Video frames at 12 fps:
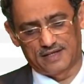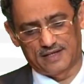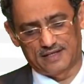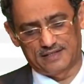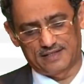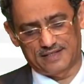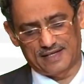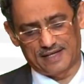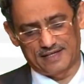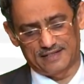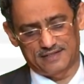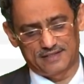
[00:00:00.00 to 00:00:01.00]

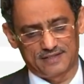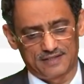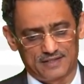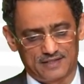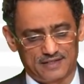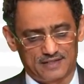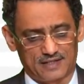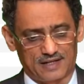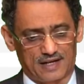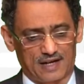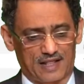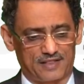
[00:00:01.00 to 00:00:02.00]
indicate there
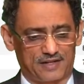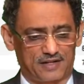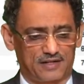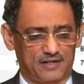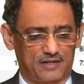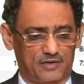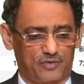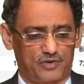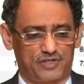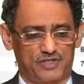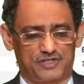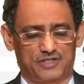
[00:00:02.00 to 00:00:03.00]
are other
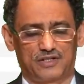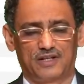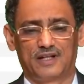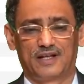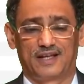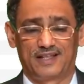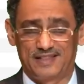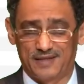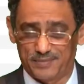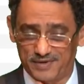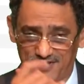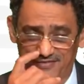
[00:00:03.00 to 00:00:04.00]
conditions. In the
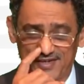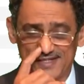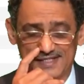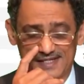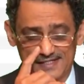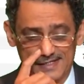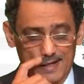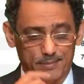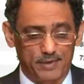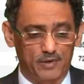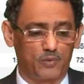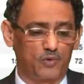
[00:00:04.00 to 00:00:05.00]
previous
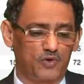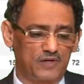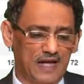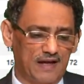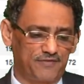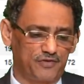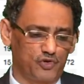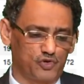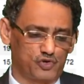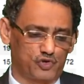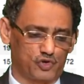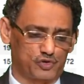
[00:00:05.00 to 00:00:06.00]
example, we could have
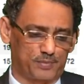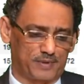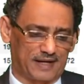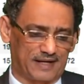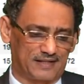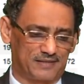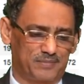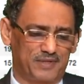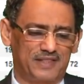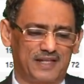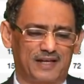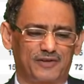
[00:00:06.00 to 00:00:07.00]
used those brackets,
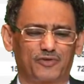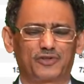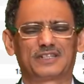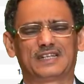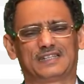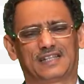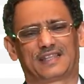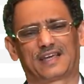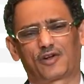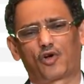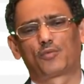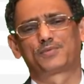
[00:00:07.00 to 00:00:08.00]
but they are not needed, they
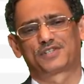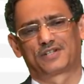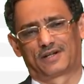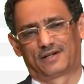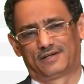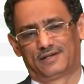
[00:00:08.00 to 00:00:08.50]
are optional.